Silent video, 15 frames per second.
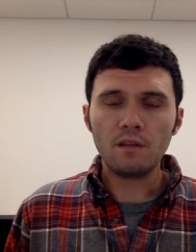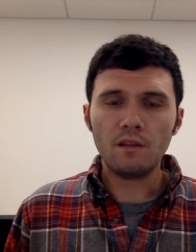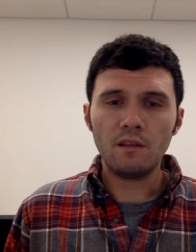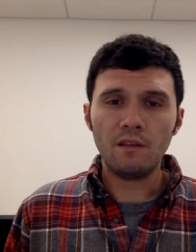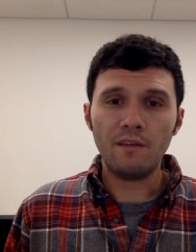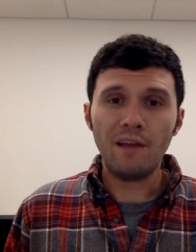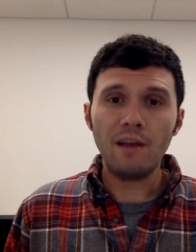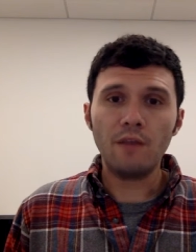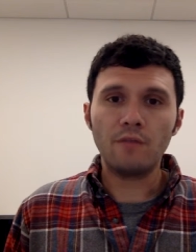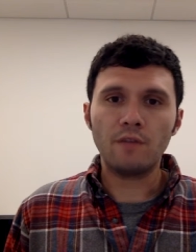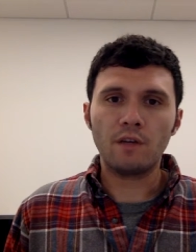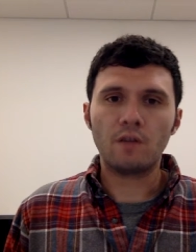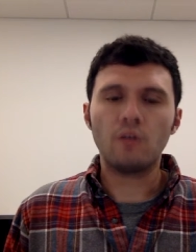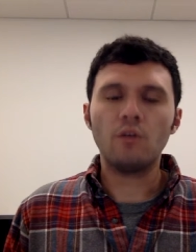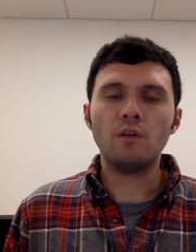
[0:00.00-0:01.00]
the value of
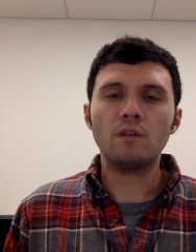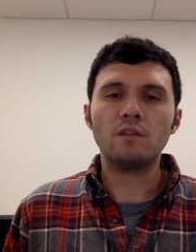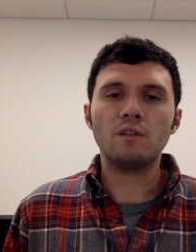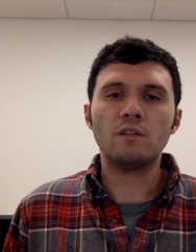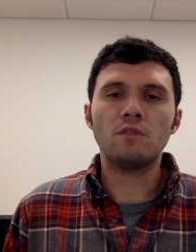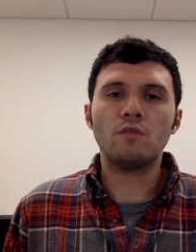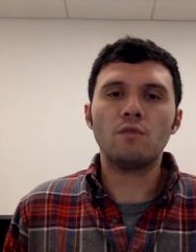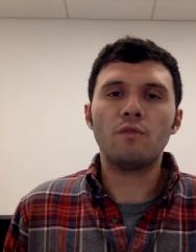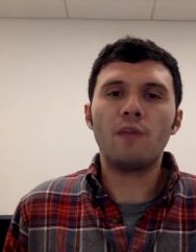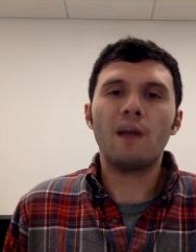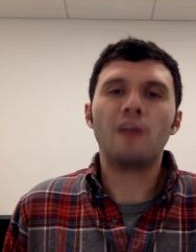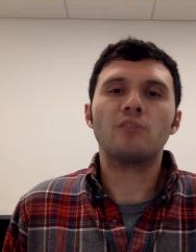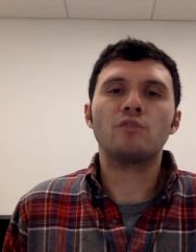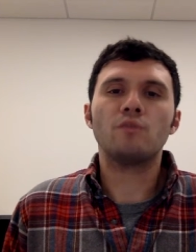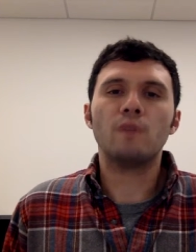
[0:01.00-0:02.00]
their currency to
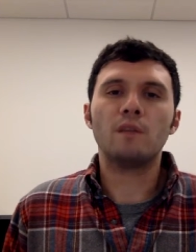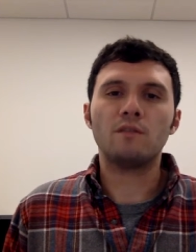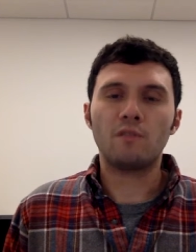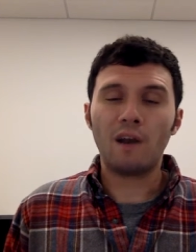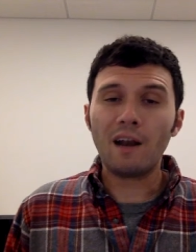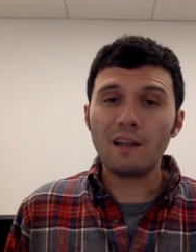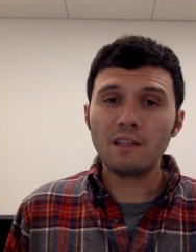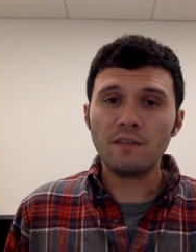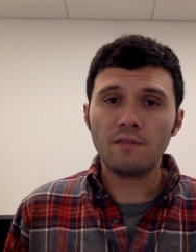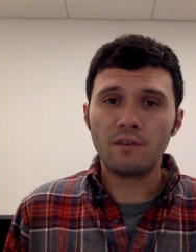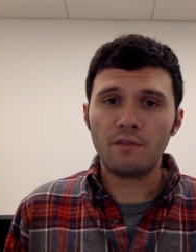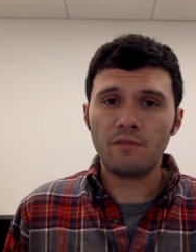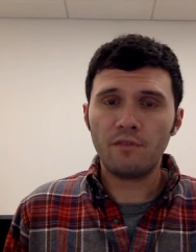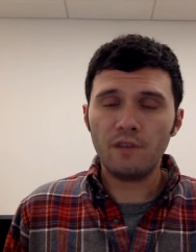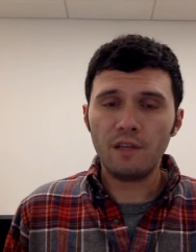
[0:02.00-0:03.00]
fluctuate
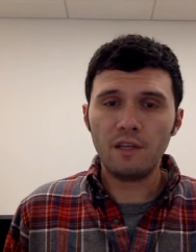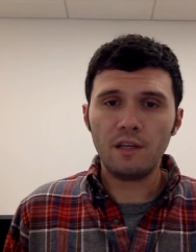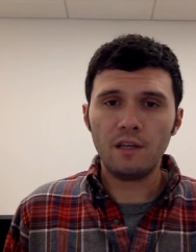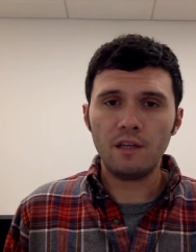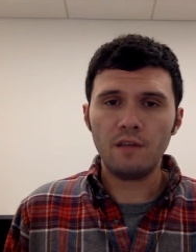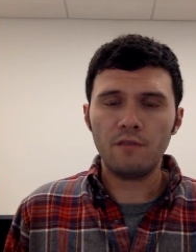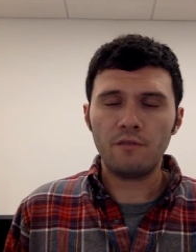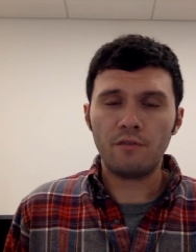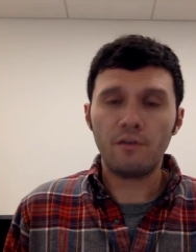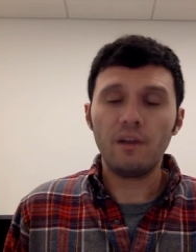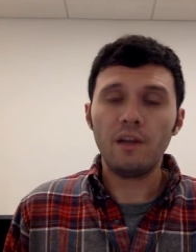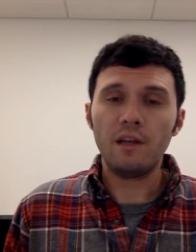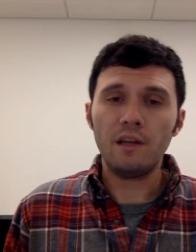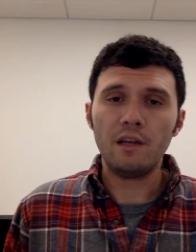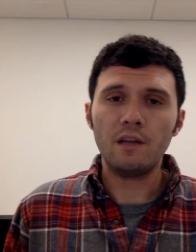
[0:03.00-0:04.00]
relatively
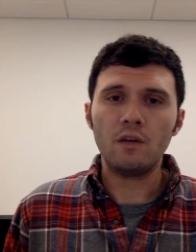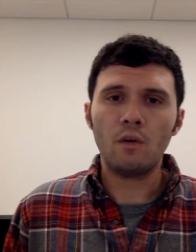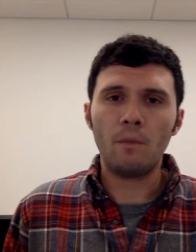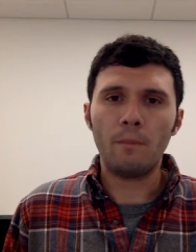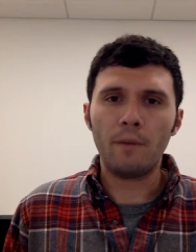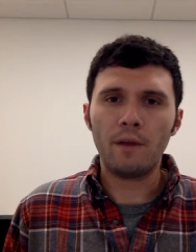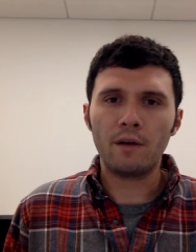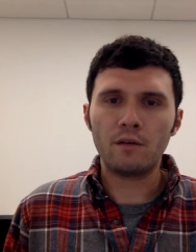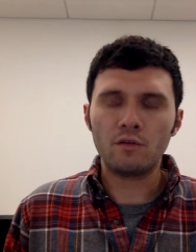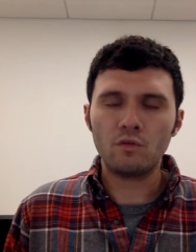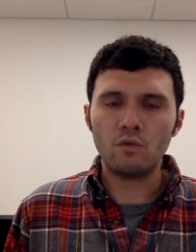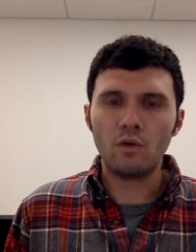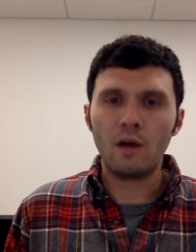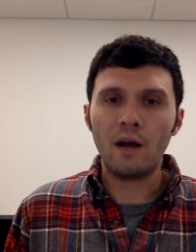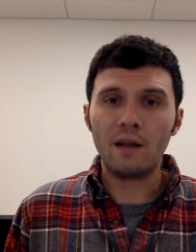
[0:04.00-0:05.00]
freely compared
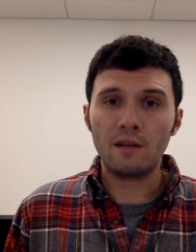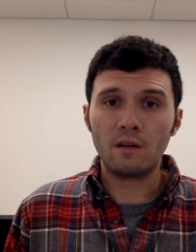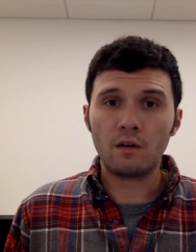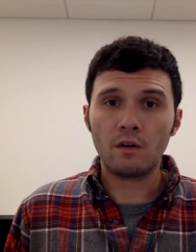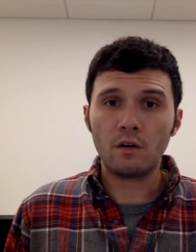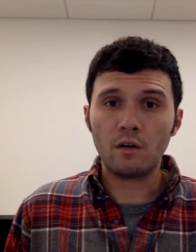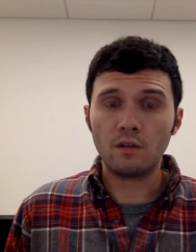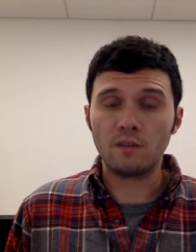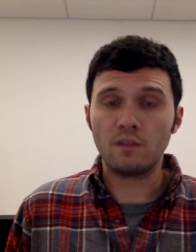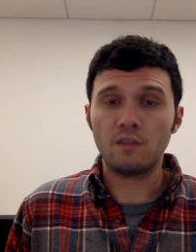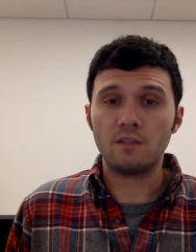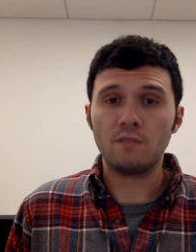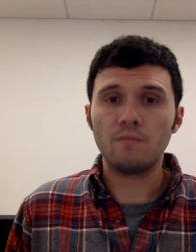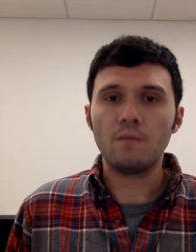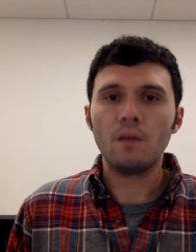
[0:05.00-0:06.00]
to other
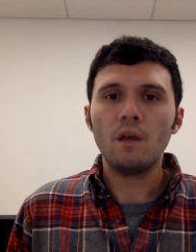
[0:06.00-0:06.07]
currencies.